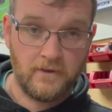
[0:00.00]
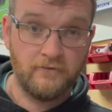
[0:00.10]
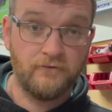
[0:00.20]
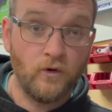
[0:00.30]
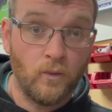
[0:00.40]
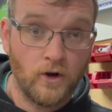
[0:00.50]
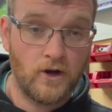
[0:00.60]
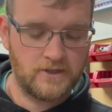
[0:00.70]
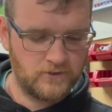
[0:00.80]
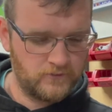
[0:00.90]
for what
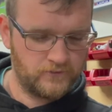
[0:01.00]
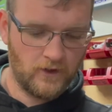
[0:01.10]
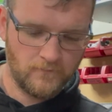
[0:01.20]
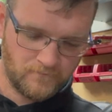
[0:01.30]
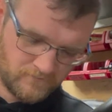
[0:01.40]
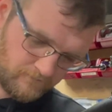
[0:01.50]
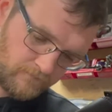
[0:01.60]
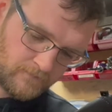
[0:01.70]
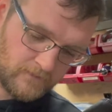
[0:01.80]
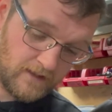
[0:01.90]
I do. So
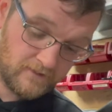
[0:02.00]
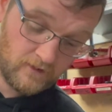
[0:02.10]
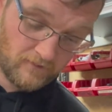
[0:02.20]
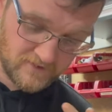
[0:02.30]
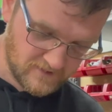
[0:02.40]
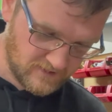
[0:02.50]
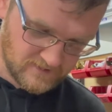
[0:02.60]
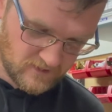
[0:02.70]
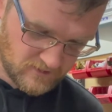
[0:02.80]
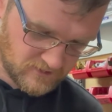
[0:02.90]
yeah, obviously
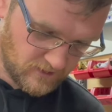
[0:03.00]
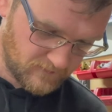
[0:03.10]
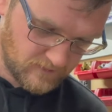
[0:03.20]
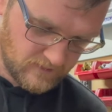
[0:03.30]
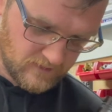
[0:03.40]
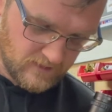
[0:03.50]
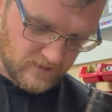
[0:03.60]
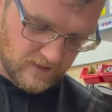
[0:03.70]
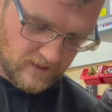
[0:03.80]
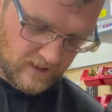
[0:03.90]
zero stop.
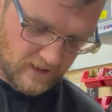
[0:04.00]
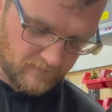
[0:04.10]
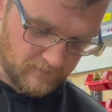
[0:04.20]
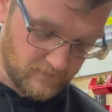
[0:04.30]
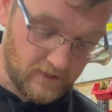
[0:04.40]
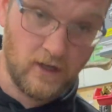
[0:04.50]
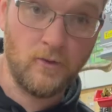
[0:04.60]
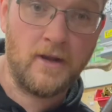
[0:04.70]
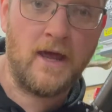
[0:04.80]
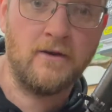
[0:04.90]
Illuminated